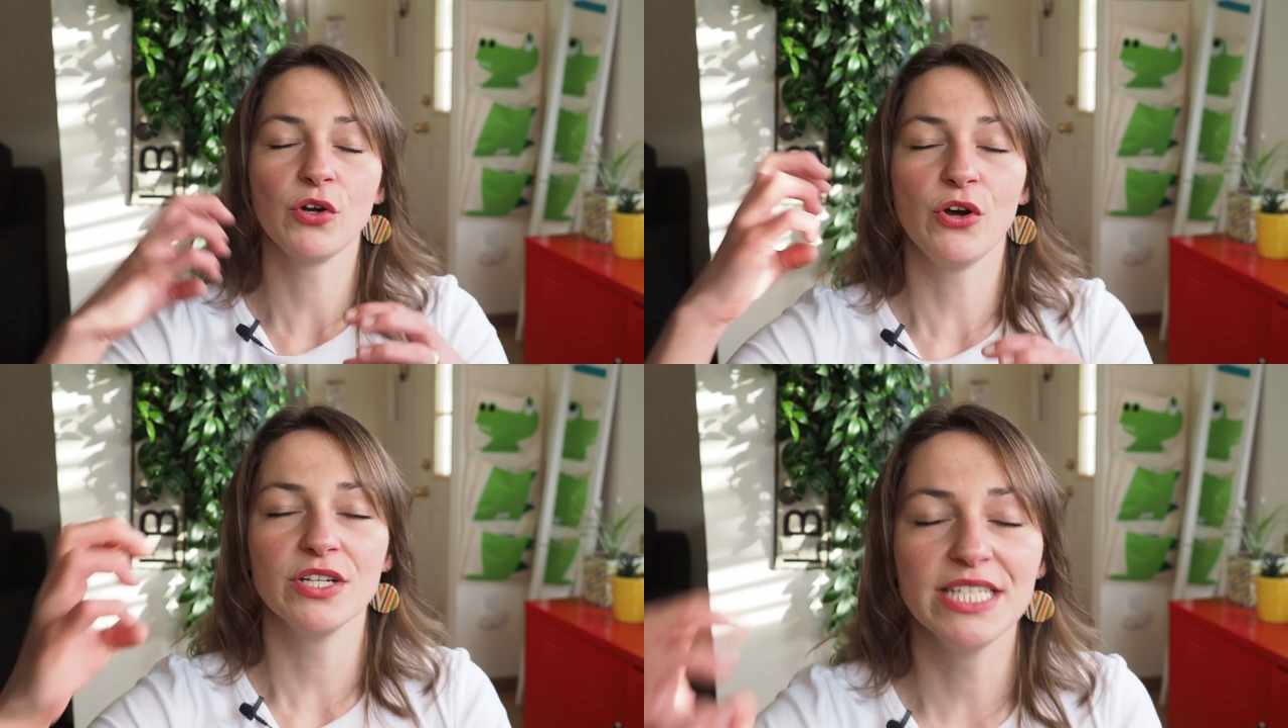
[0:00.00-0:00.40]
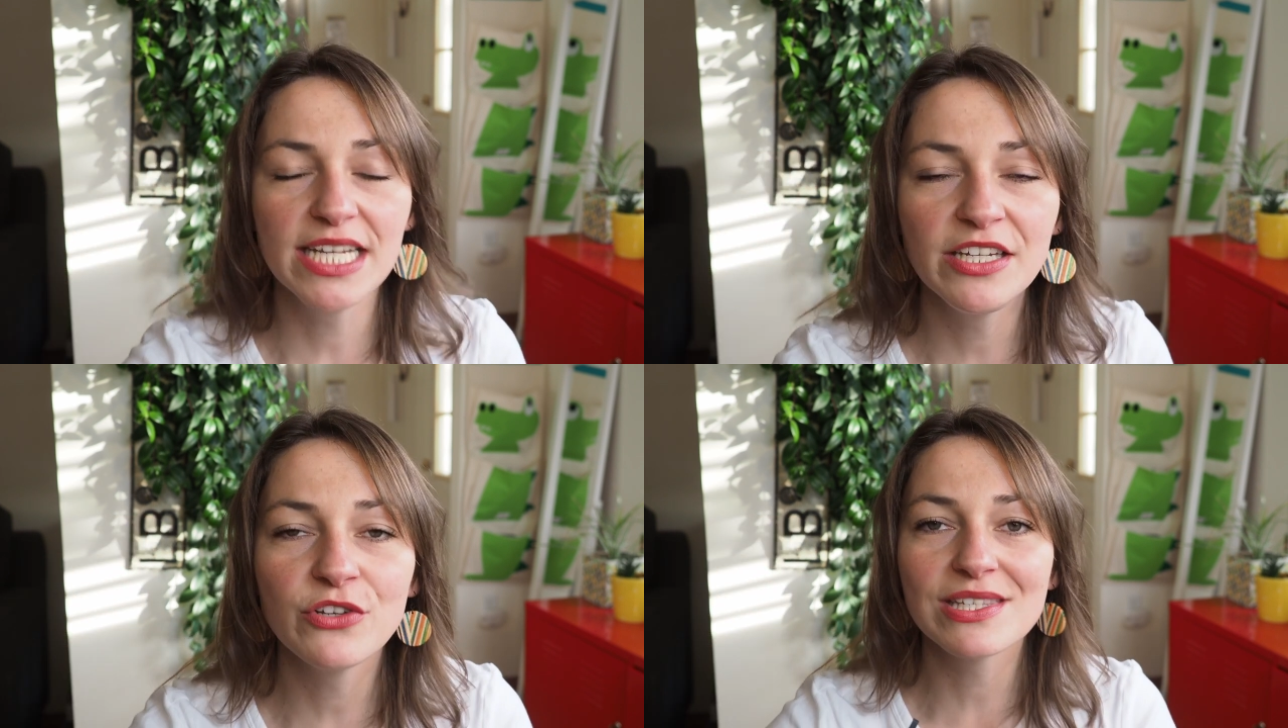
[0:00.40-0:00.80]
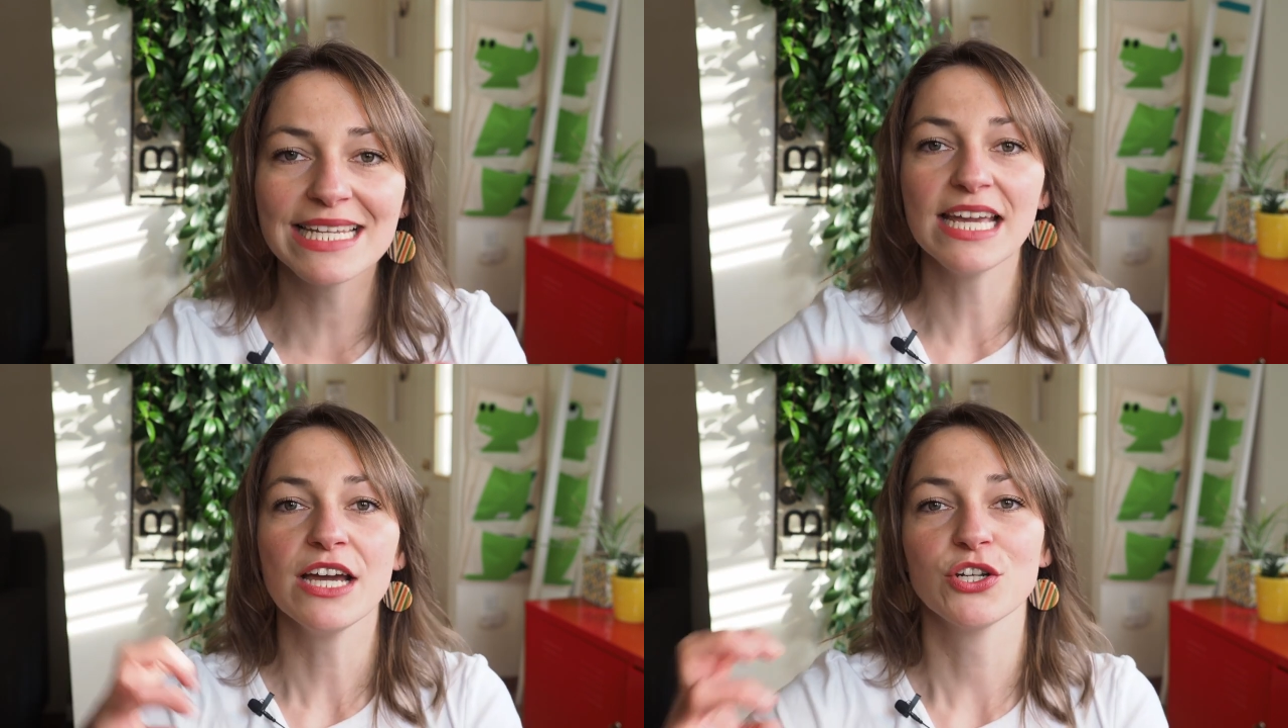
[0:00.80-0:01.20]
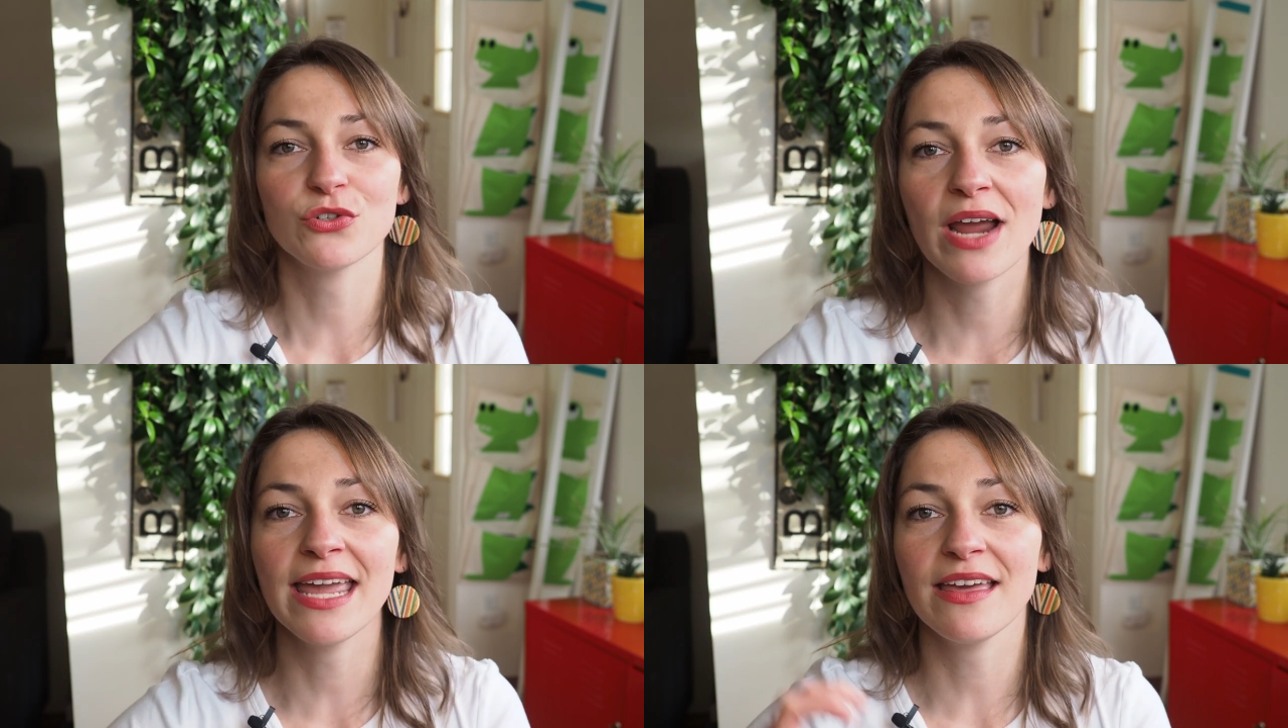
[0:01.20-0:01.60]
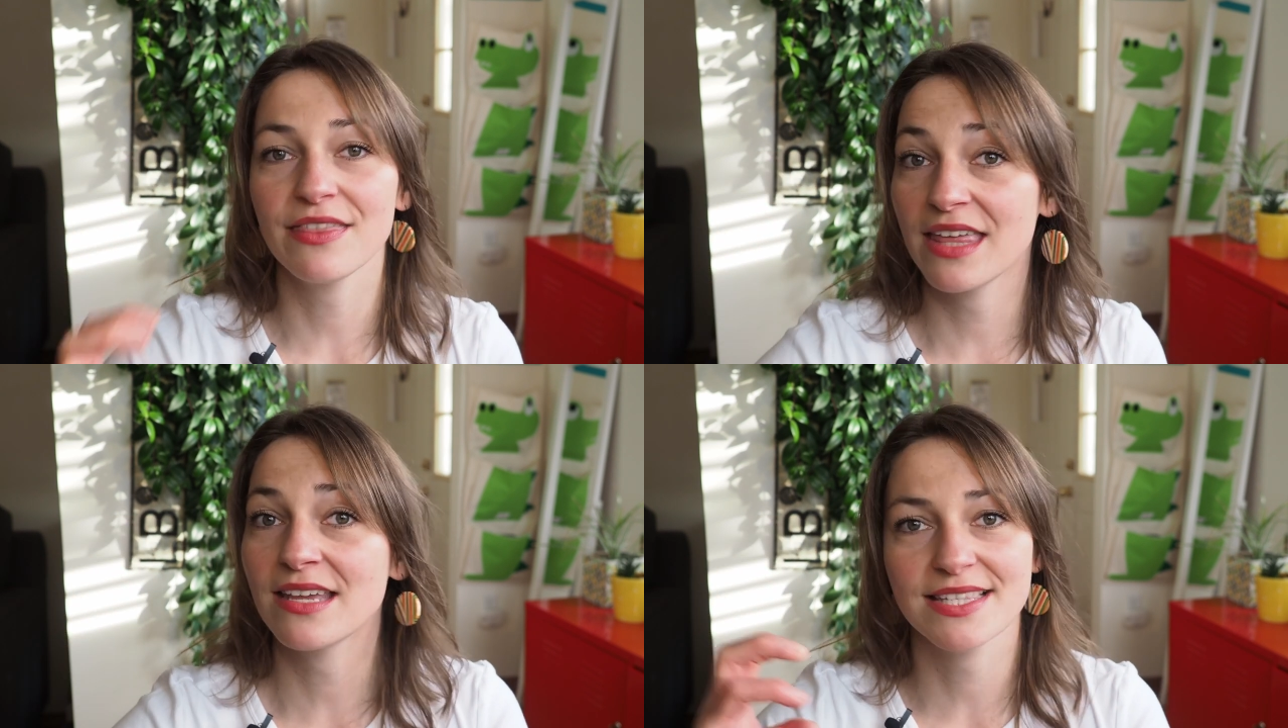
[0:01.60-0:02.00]
continuously trying
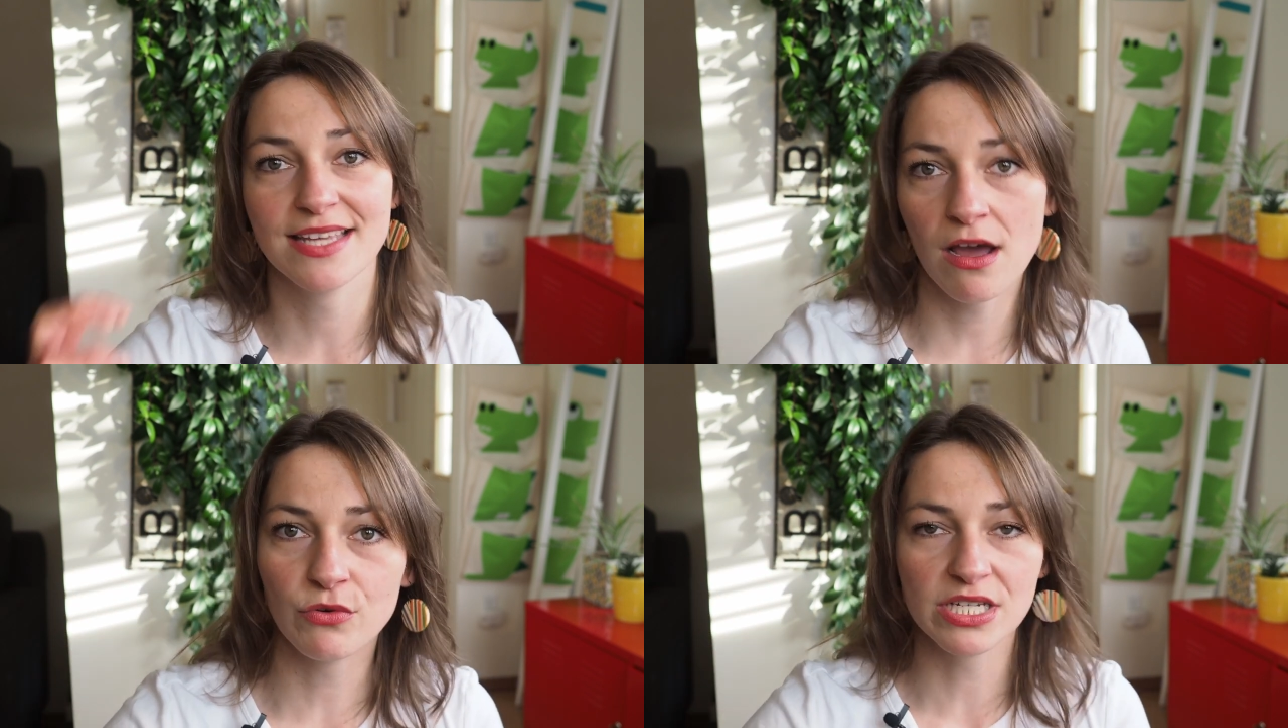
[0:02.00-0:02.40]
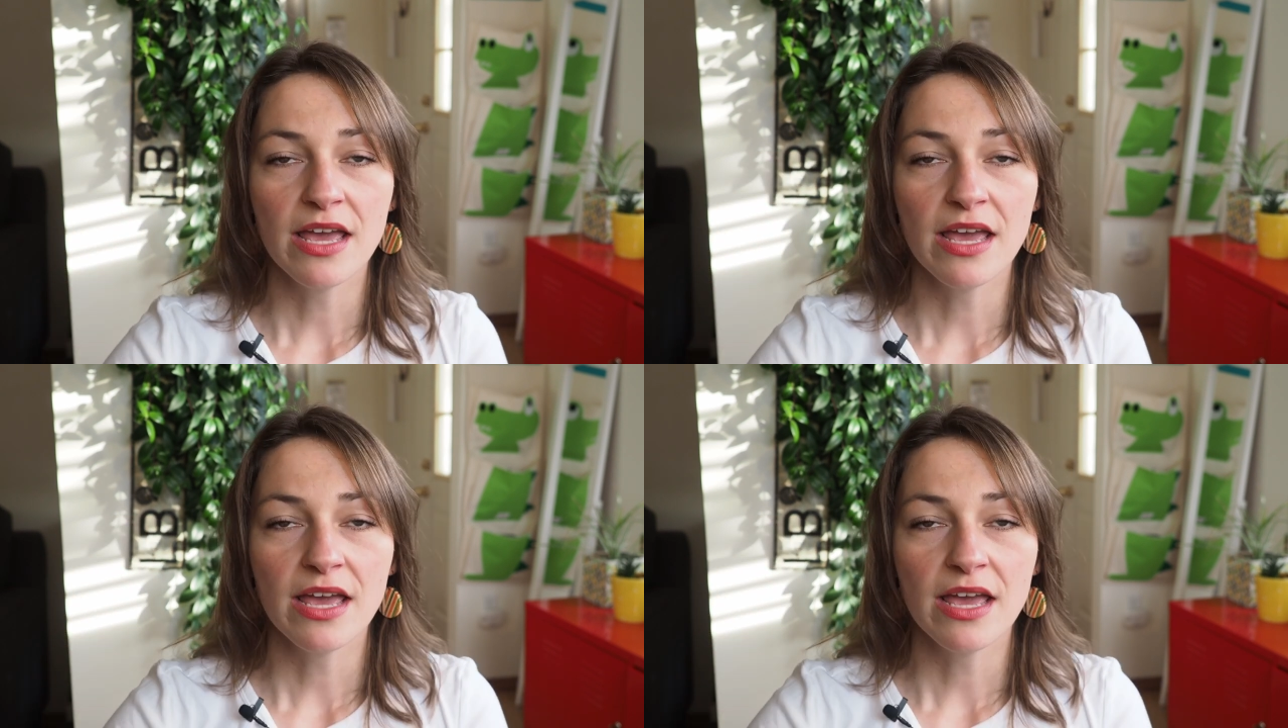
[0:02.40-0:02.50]
things out